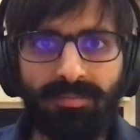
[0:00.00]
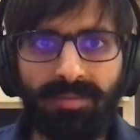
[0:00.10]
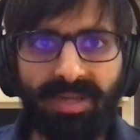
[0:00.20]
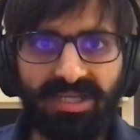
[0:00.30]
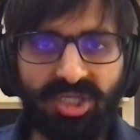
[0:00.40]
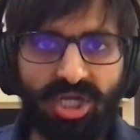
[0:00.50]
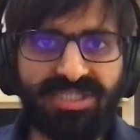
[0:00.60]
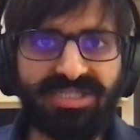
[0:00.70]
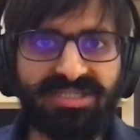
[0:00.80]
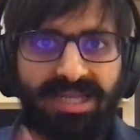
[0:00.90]
maybe
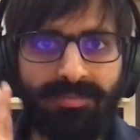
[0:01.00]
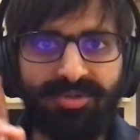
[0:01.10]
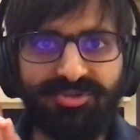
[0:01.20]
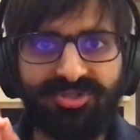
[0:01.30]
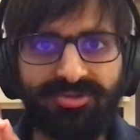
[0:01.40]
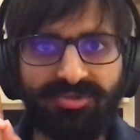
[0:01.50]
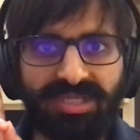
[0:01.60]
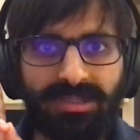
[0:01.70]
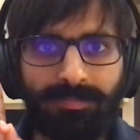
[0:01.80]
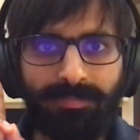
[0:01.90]
unconsciously I'm used
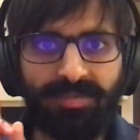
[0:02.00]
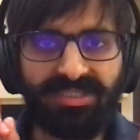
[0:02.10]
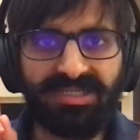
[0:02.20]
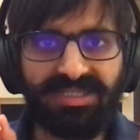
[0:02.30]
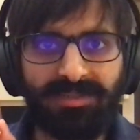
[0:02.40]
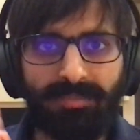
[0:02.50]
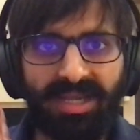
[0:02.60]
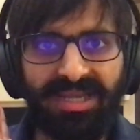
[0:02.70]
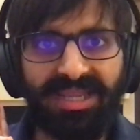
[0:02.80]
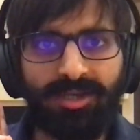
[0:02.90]
to keep tilting
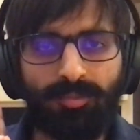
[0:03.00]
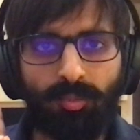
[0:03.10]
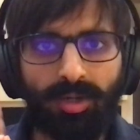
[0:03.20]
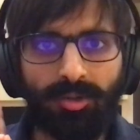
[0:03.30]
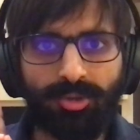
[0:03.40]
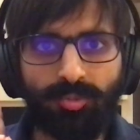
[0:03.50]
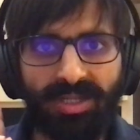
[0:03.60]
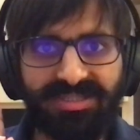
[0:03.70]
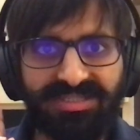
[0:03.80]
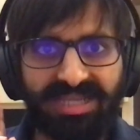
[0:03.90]
my neck to
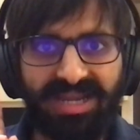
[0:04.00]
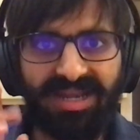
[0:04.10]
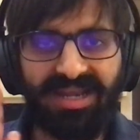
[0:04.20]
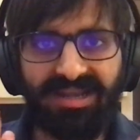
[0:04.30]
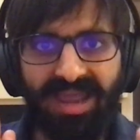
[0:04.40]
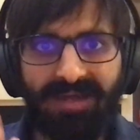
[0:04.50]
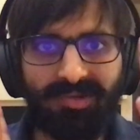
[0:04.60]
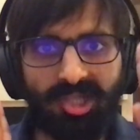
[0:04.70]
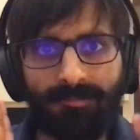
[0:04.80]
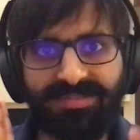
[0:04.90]
one side, and I'd
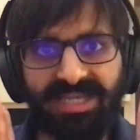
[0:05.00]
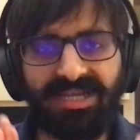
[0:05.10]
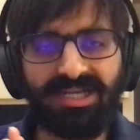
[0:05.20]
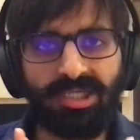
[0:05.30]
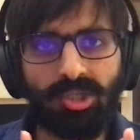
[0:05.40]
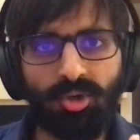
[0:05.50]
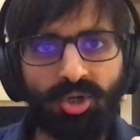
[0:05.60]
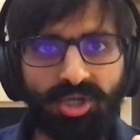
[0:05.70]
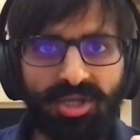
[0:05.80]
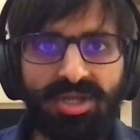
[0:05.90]
have a lopsided
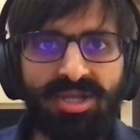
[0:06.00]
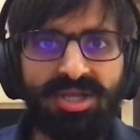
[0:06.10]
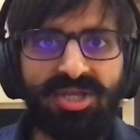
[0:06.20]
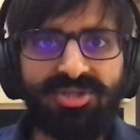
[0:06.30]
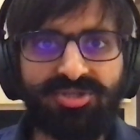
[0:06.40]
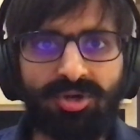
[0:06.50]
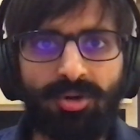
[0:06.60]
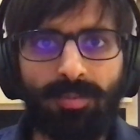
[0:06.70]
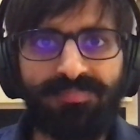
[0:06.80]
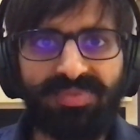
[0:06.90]
look.
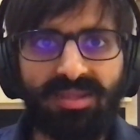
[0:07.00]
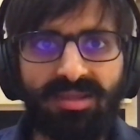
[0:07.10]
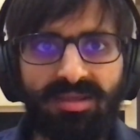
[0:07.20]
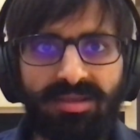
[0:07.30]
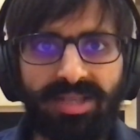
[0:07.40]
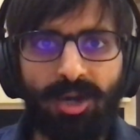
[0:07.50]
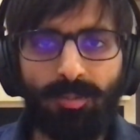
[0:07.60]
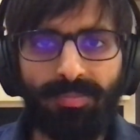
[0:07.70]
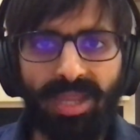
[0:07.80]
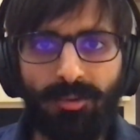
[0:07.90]
So
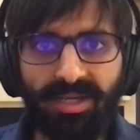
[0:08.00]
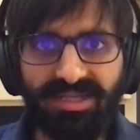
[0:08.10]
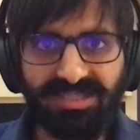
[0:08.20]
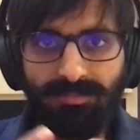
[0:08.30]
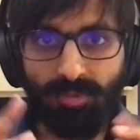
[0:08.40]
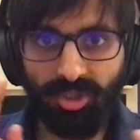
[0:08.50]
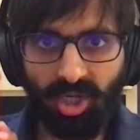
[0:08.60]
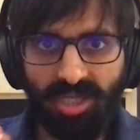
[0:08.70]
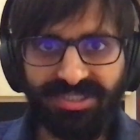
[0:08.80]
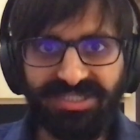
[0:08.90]
nowadays I'm more
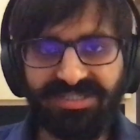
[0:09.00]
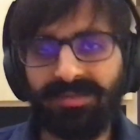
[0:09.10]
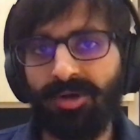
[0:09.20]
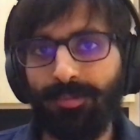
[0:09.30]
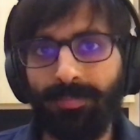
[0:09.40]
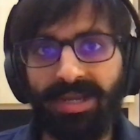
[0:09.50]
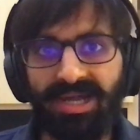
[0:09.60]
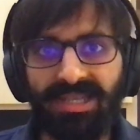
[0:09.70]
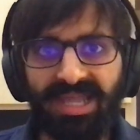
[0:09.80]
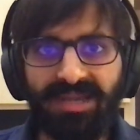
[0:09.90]
conscious about
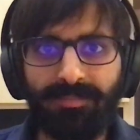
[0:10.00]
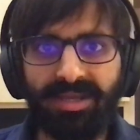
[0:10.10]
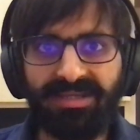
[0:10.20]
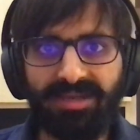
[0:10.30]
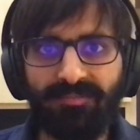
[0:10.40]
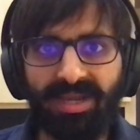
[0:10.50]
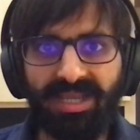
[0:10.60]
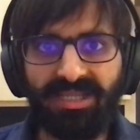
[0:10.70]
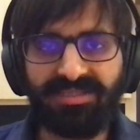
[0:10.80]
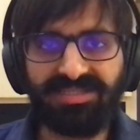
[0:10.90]
my alignment, and when
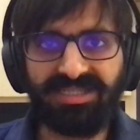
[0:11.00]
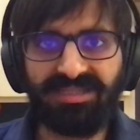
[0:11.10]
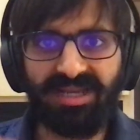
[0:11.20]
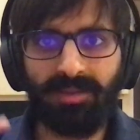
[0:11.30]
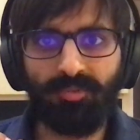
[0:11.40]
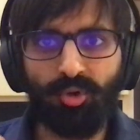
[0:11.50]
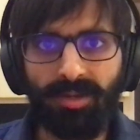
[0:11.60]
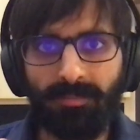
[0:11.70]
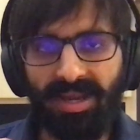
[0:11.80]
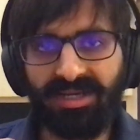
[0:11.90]
I see that I'm
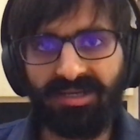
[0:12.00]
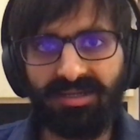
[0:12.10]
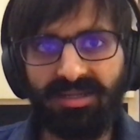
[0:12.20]
going back